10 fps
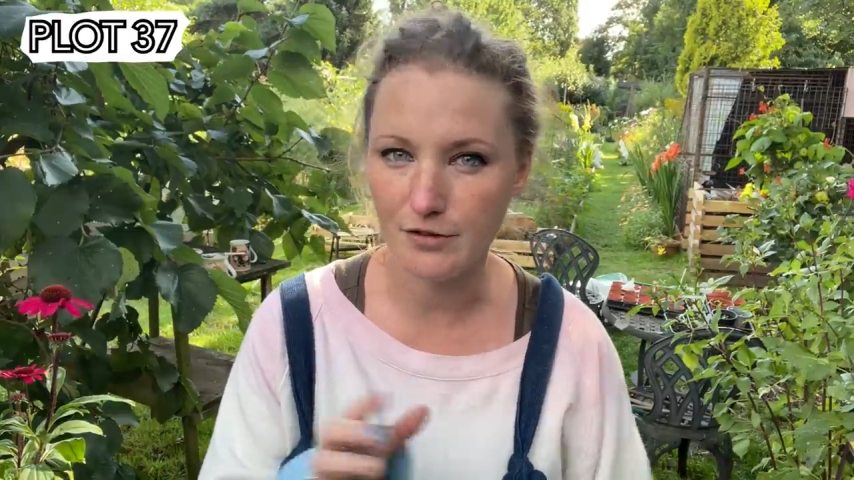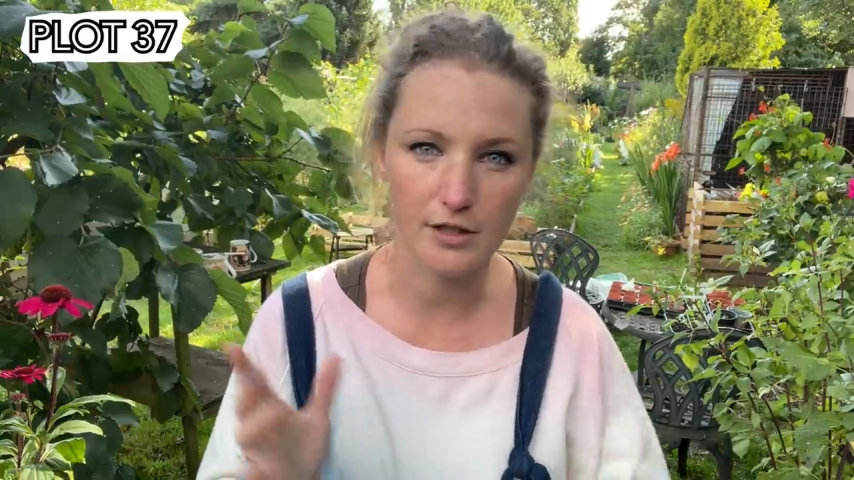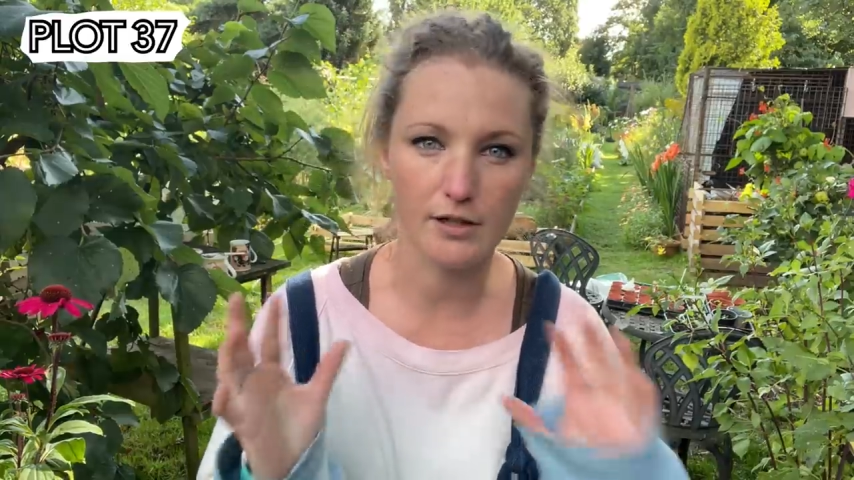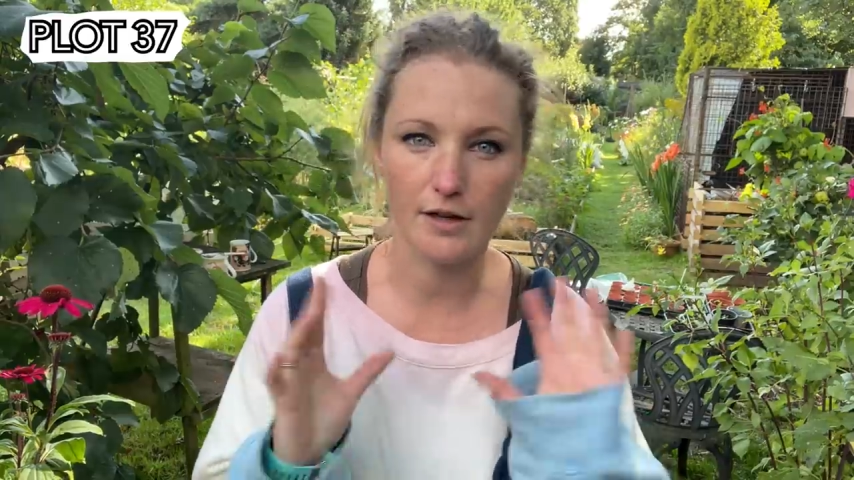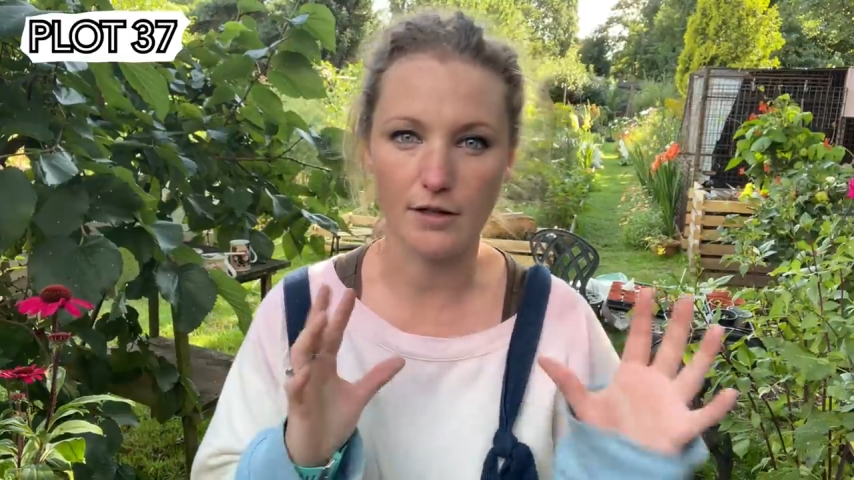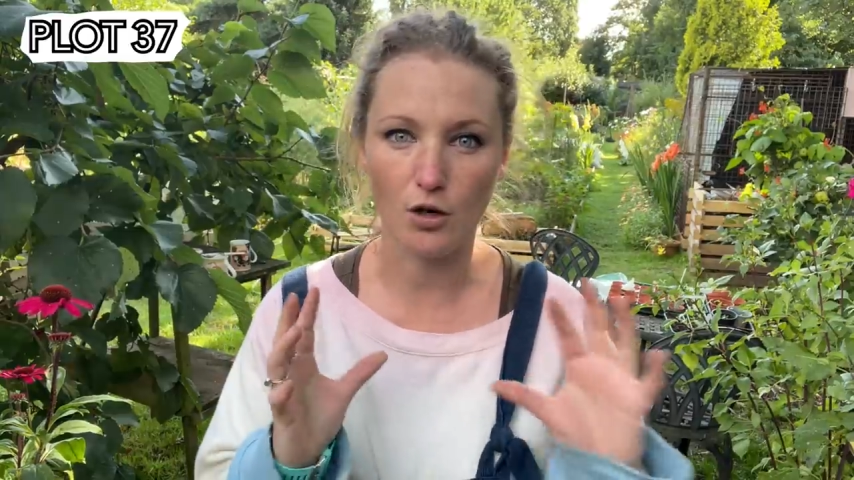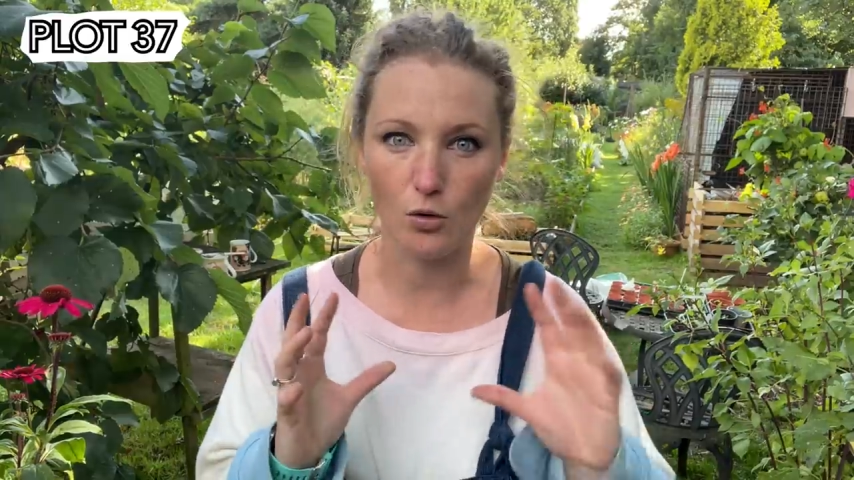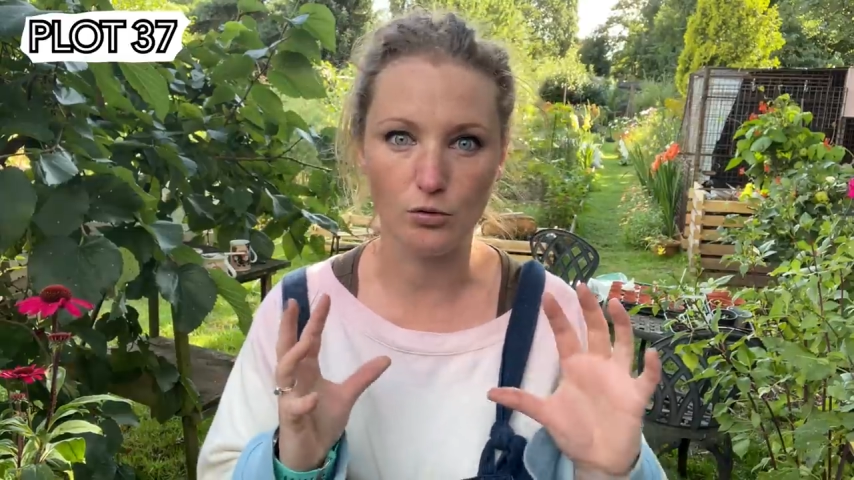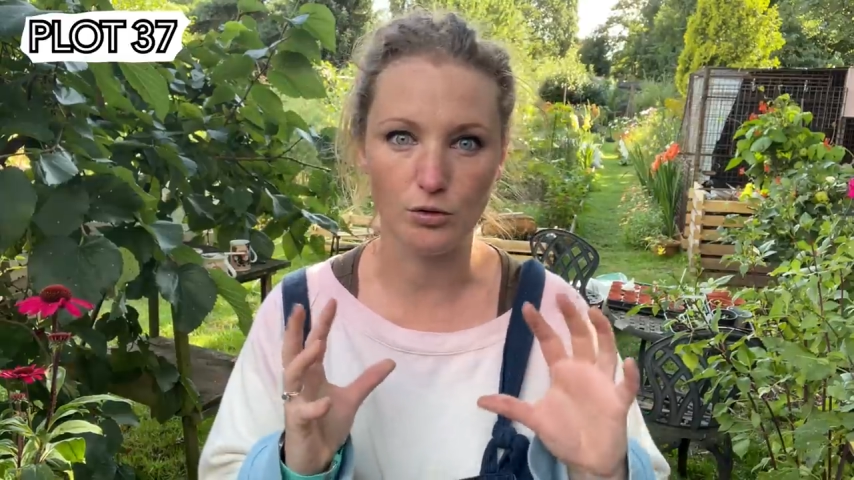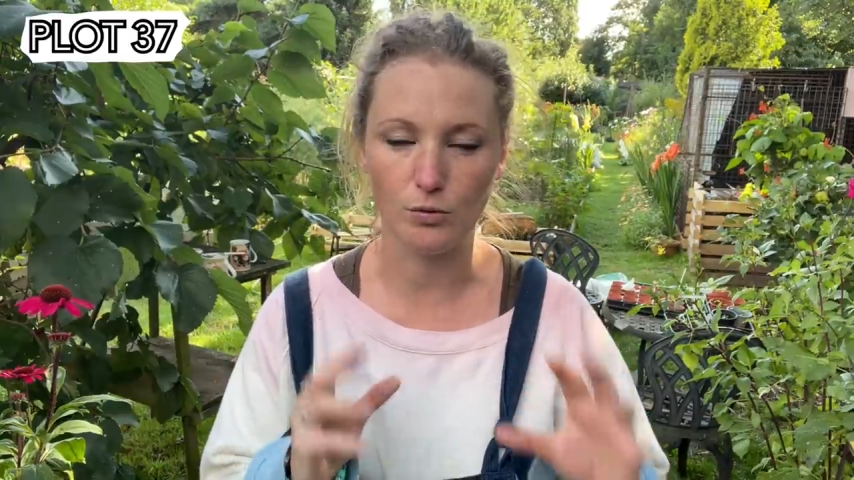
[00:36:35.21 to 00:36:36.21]
so like the
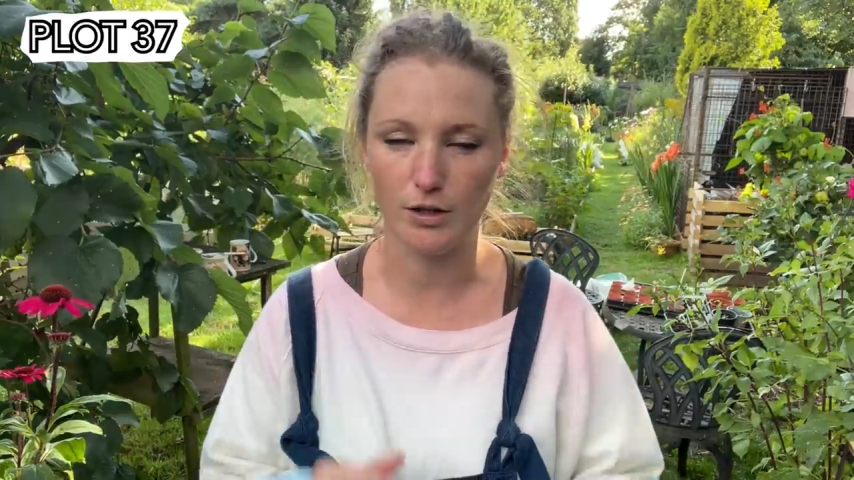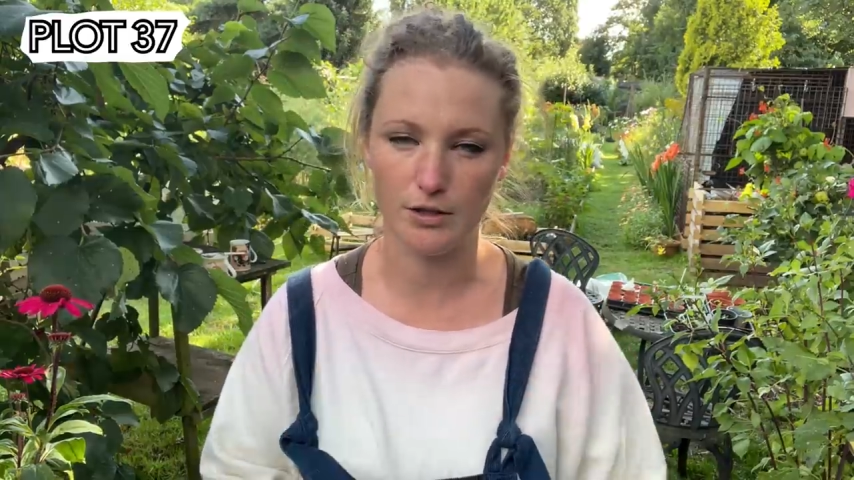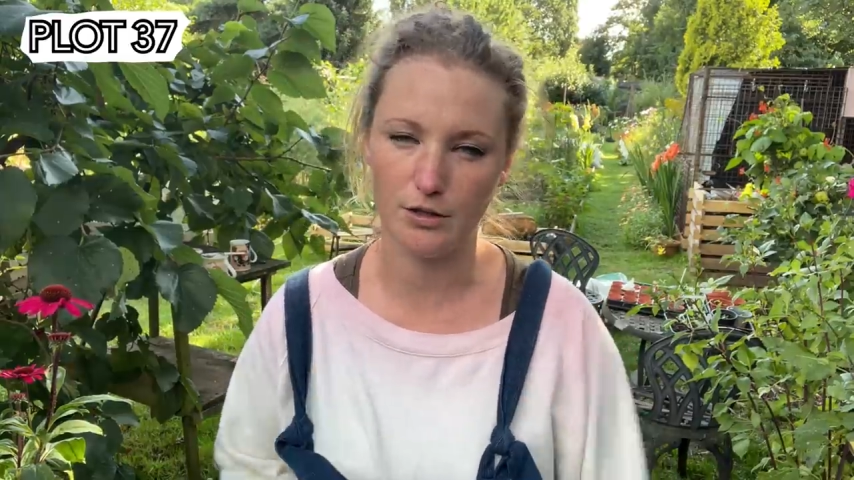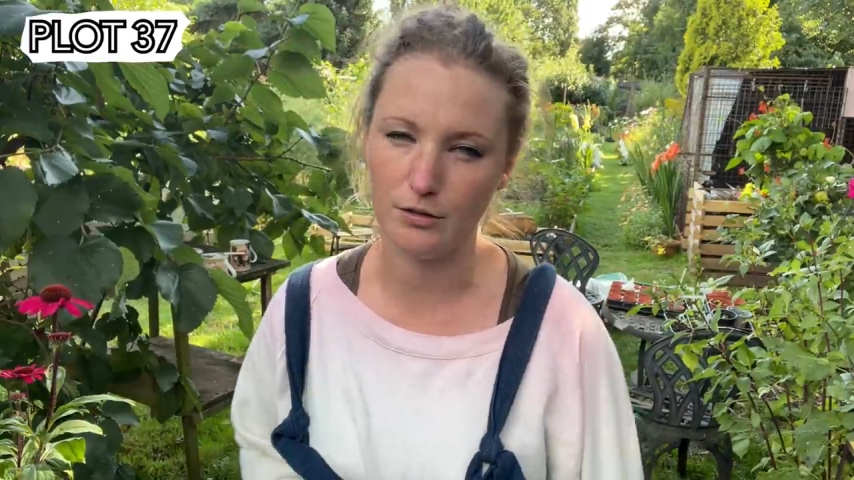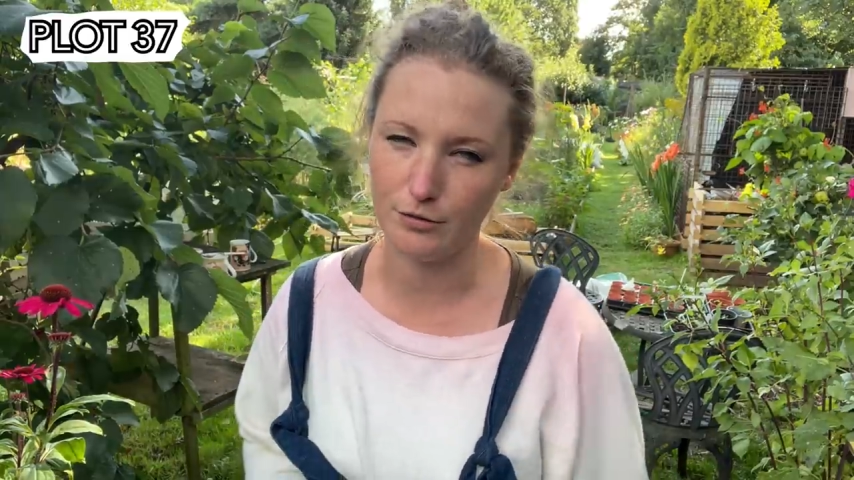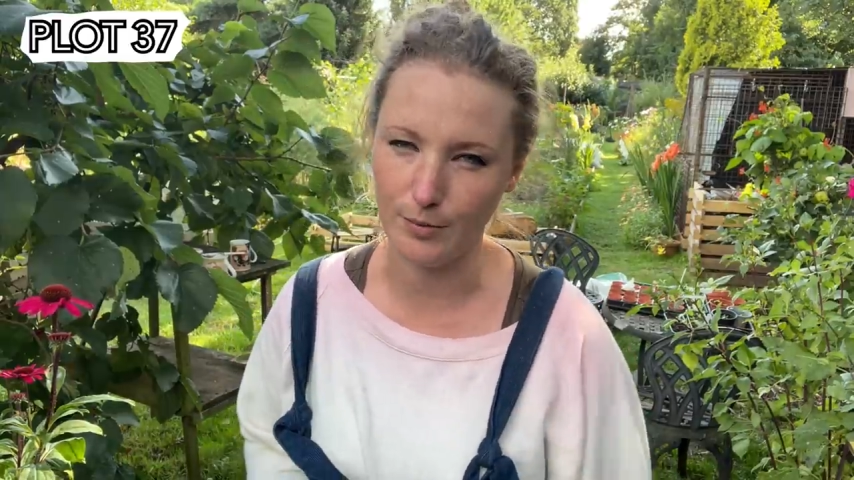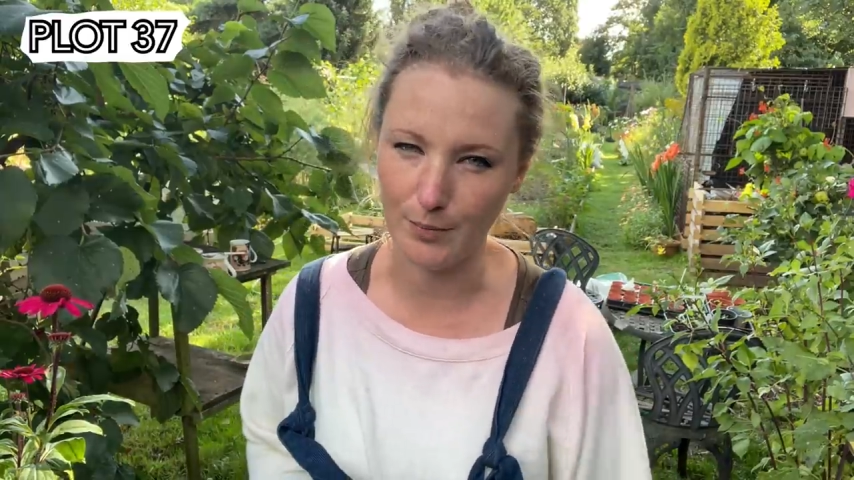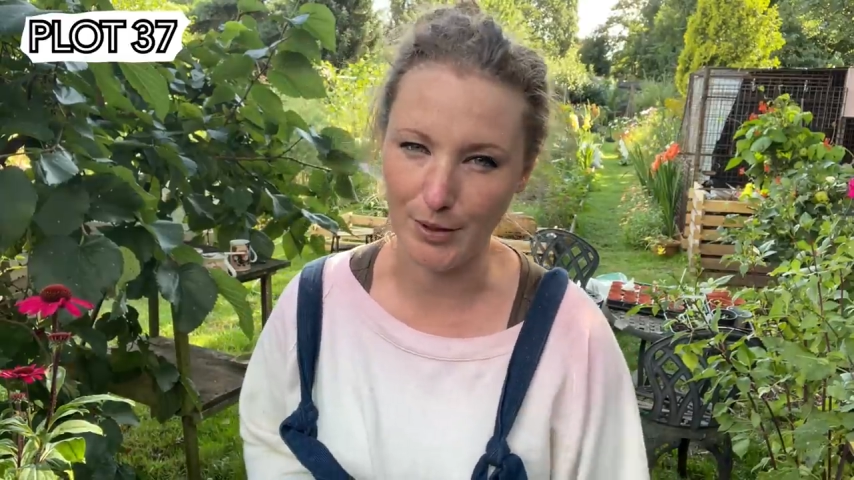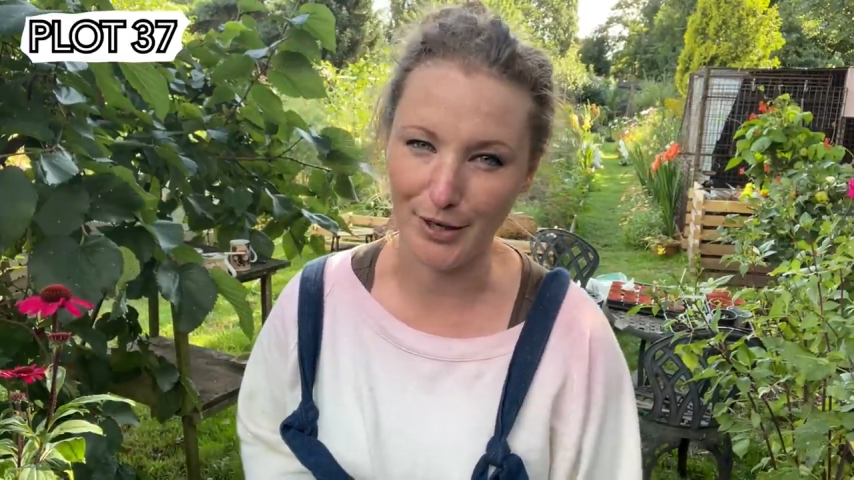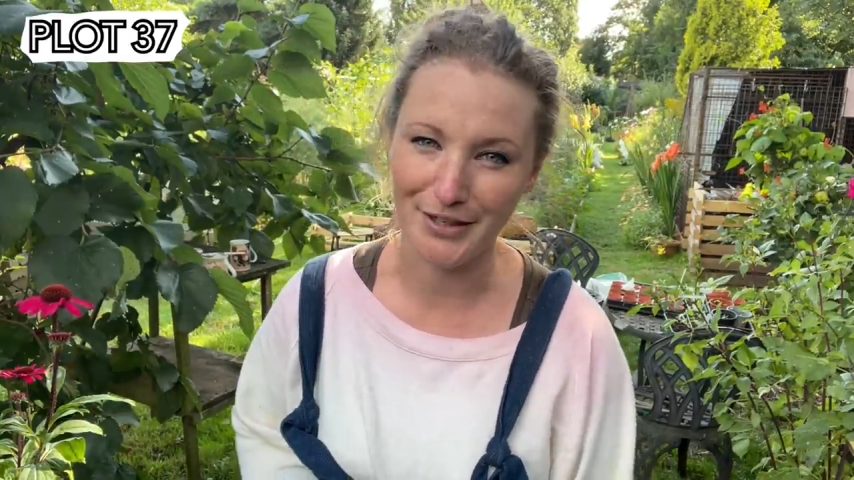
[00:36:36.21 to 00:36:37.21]
golden one, I don't know if you
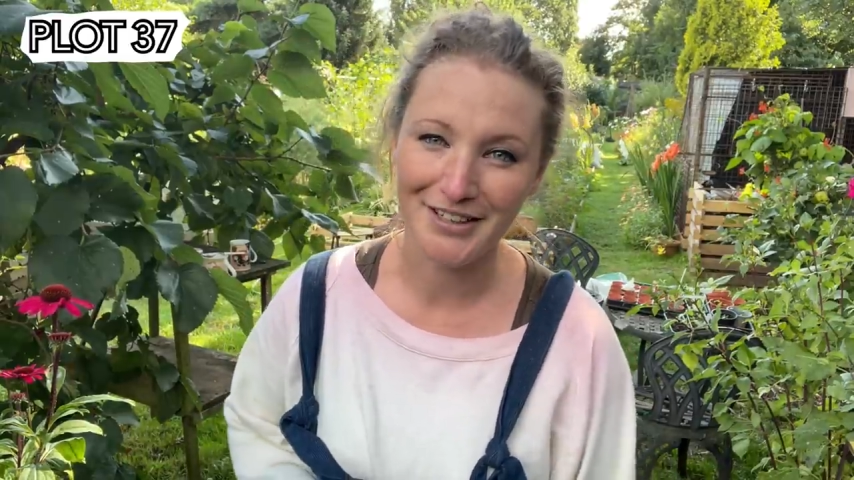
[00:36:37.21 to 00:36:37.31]
remember her,